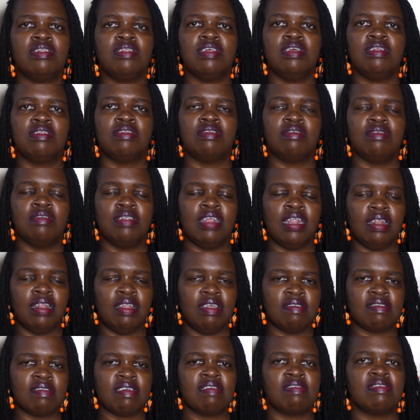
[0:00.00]
It
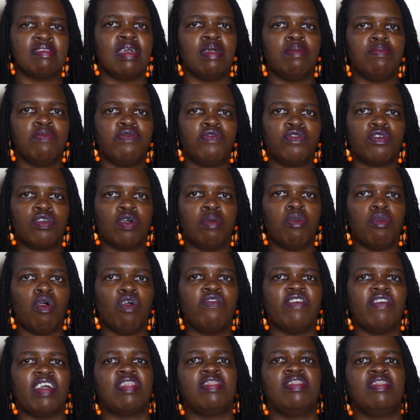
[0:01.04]
releases them from
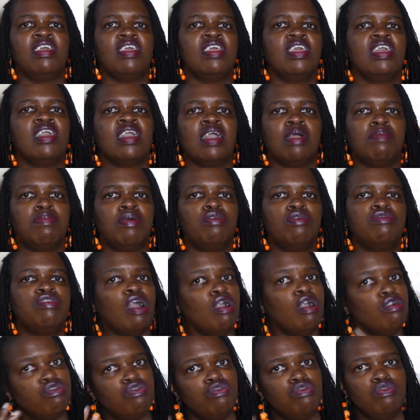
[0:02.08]
overthinking about
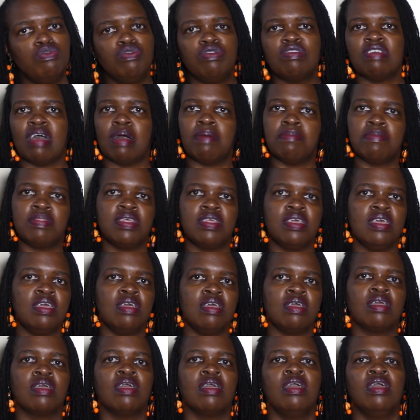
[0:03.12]
how to do something
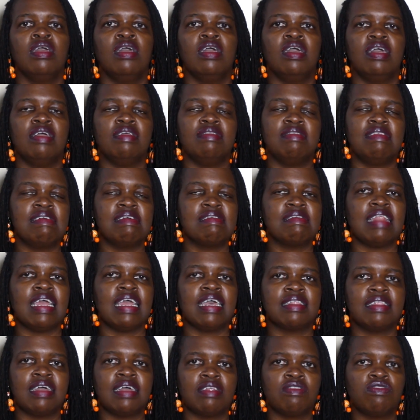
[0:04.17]
and things
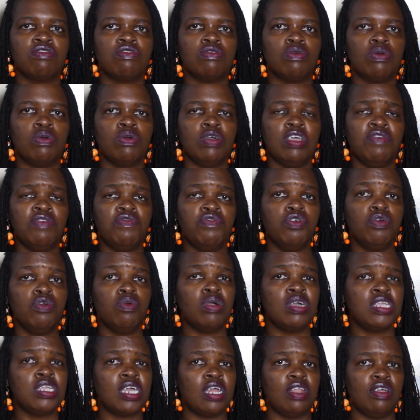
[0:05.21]
like that. So if you
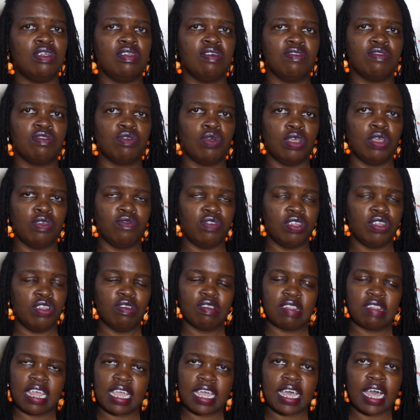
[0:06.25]
watch a lot of sewing
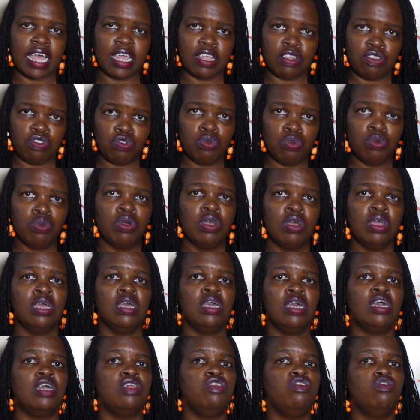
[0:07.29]
videos like I
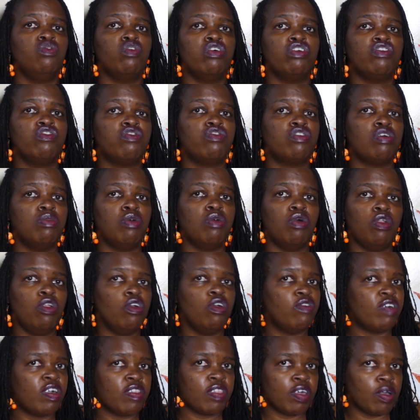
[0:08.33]
do, and you watch from all
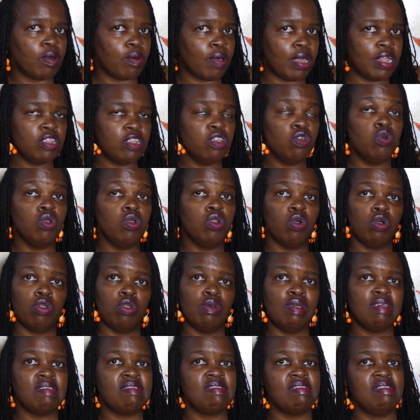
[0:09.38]
over the world, you will
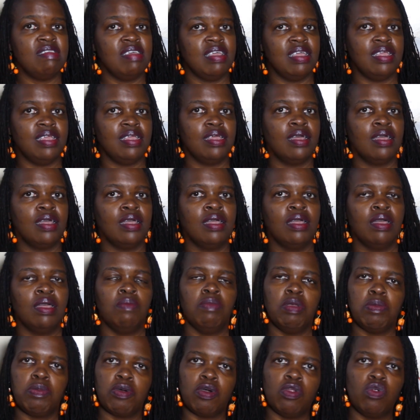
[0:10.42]
always see
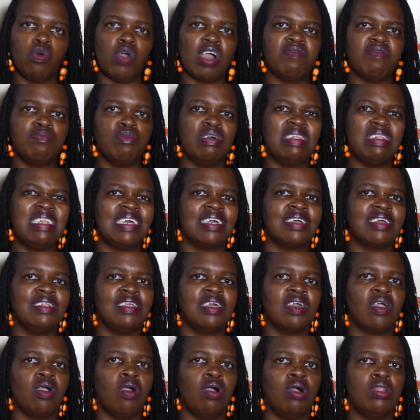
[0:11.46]
people who have more
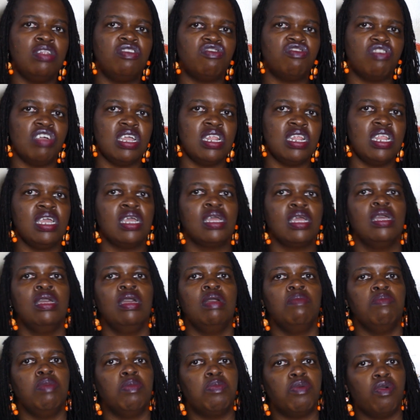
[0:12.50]
technical training,
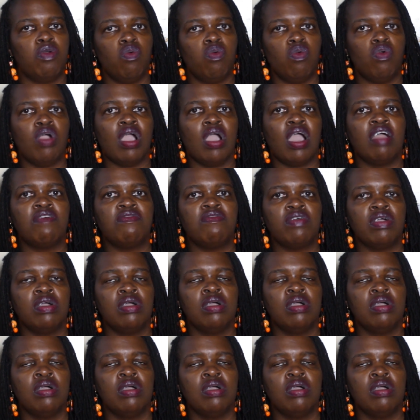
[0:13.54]
people who have